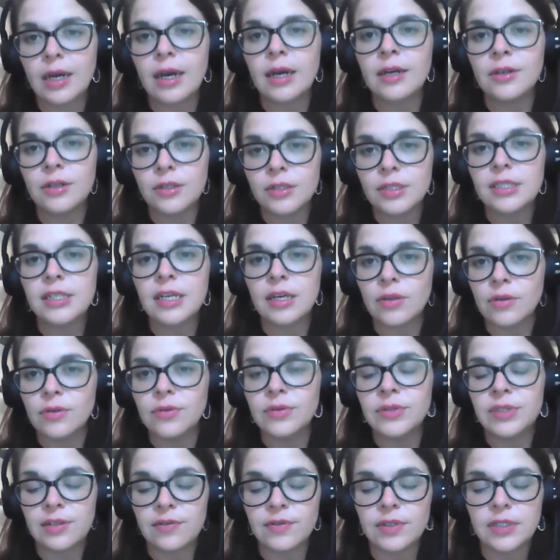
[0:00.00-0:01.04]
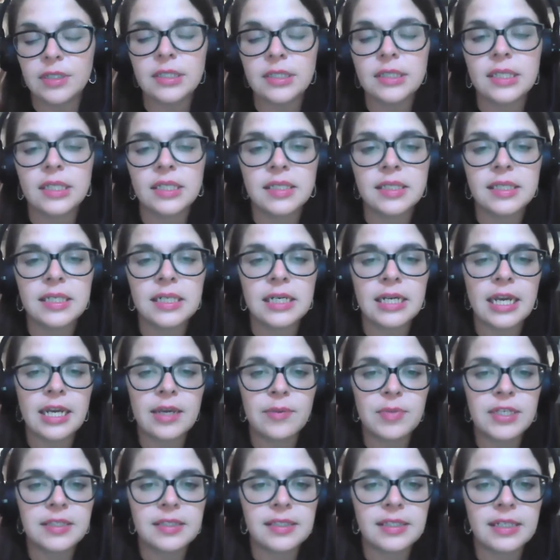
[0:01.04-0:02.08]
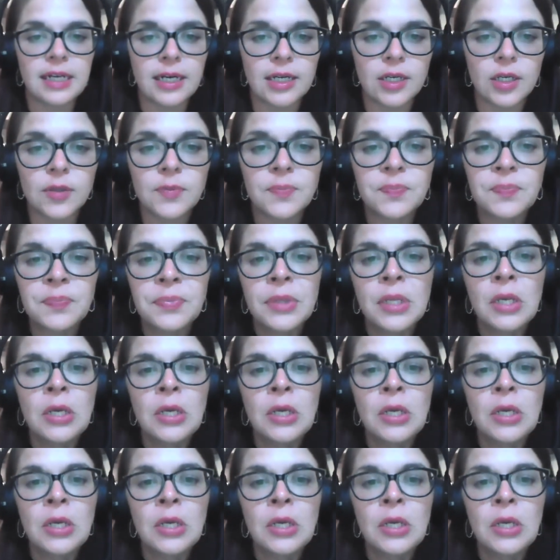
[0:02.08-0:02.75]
understand those differences in AP style.